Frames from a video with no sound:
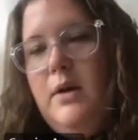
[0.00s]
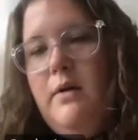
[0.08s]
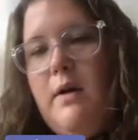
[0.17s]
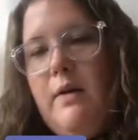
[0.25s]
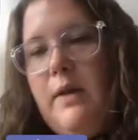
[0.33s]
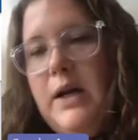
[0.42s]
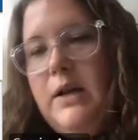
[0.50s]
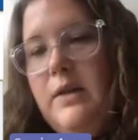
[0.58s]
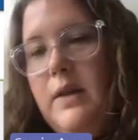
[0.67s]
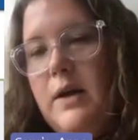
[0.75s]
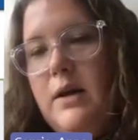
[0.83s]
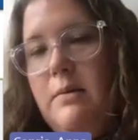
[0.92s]

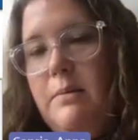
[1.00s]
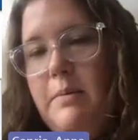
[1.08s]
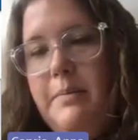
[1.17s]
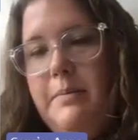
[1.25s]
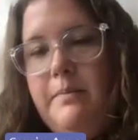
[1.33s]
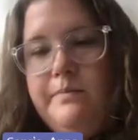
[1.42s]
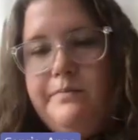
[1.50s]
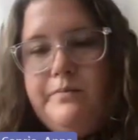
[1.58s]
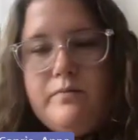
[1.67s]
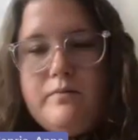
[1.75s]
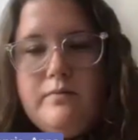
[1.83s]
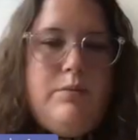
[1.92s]
align them.
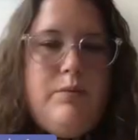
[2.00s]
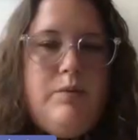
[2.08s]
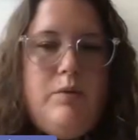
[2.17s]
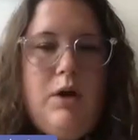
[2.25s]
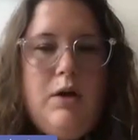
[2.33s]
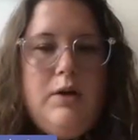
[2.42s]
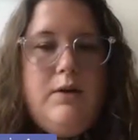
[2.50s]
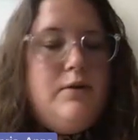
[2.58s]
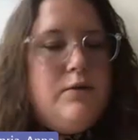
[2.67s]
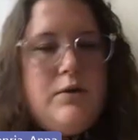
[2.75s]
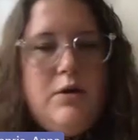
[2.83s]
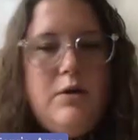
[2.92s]
All of
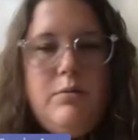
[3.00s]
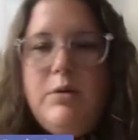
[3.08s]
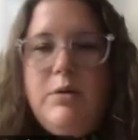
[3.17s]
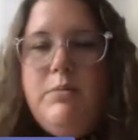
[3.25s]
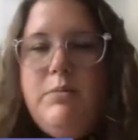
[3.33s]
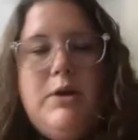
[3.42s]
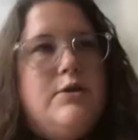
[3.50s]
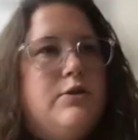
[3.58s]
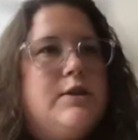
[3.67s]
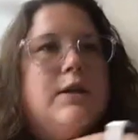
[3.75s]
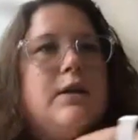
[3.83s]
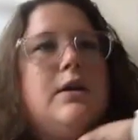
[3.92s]
those could be
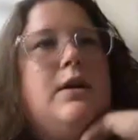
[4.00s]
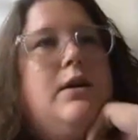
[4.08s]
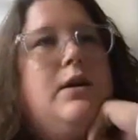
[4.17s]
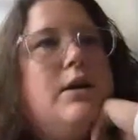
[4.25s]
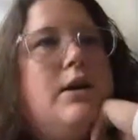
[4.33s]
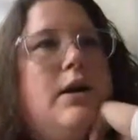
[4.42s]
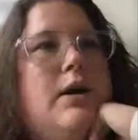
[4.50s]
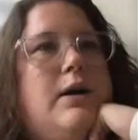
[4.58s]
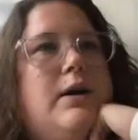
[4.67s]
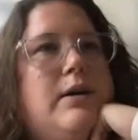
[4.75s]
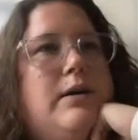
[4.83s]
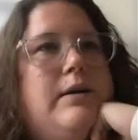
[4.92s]
potentially interesting
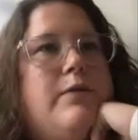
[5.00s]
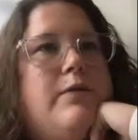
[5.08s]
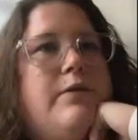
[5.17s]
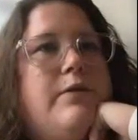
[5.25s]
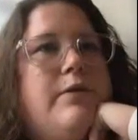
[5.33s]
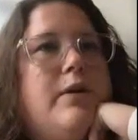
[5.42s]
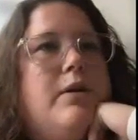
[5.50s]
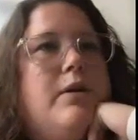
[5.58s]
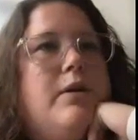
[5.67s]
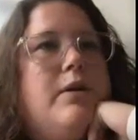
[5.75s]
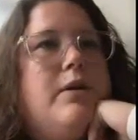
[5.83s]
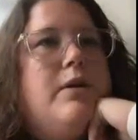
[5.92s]
from
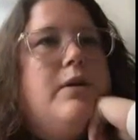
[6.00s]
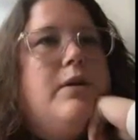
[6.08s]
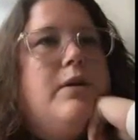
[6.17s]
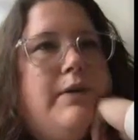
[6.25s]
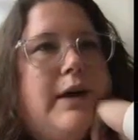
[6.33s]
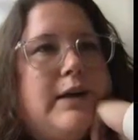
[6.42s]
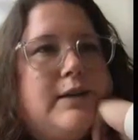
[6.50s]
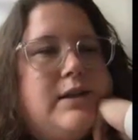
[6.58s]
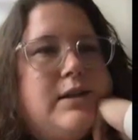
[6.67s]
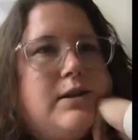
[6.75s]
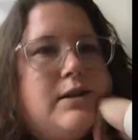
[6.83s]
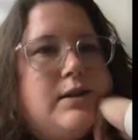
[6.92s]
a
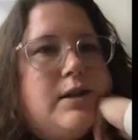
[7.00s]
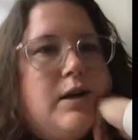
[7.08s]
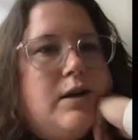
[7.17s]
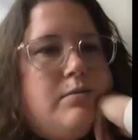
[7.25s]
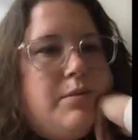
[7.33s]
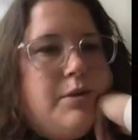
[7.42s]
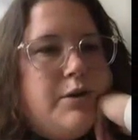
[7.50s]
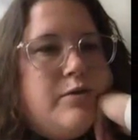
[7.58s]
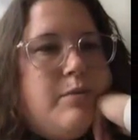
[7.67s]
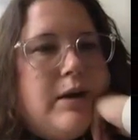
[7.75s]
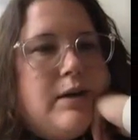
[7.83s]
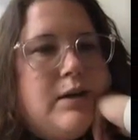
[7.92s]
vaccine design
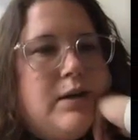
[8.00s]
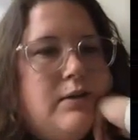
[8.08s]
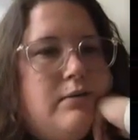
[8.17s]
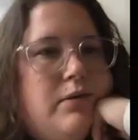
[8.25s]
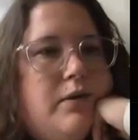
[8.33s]
perspective.